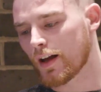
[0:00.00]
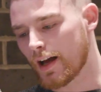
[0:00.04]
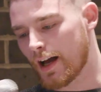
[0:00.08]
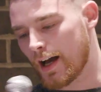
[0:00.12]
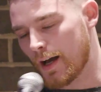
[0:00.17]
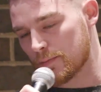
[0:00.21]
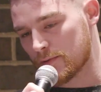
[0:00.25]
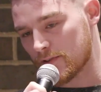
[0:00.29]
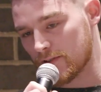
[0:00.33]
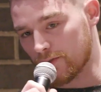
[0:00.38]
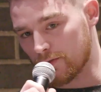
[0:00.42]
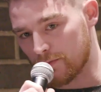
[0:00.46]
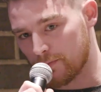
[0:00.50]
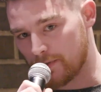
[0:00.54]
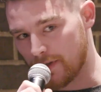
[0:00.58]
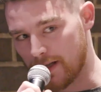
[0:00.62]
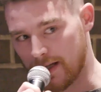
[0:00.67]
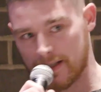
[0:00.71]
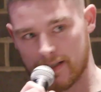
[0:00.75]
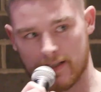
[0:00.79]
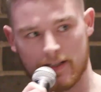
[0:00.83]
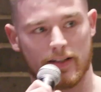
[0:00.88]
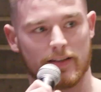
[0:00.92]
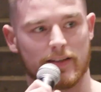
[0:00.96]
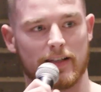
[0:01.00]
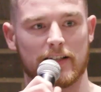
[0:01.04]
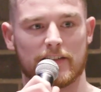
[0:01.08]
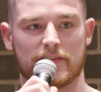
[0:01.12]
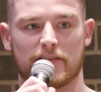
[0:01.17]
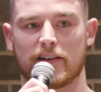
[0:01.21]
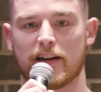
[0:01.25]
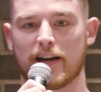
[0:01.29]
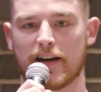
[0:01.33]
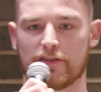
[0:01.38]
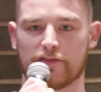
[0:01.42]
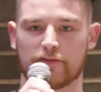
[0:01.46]
Absolute pleasure. Thanks
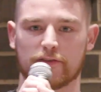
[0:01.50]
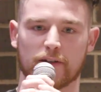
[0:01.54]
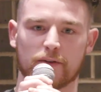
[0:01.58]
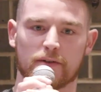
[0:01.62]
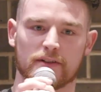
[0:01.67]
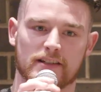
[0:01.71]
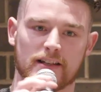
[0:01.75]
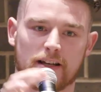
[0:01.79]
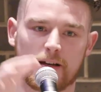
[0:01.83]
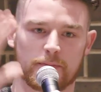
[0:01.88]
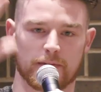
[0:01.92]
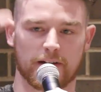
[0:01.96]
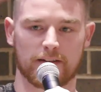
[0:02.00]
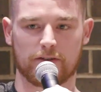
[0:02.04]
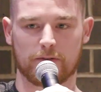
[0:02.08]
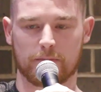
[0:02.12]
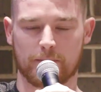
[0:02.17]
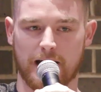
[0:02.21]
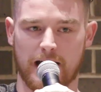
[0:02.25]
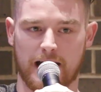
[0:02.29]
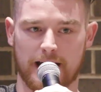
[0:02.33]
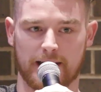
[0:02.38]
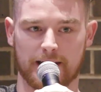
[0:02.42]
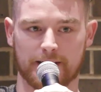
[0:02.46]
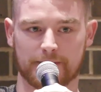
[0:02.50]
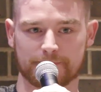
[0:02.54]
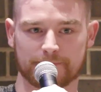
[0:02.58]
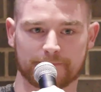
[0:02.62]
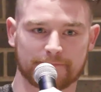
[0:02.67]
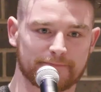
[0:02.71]
for having me. What's up, everybody?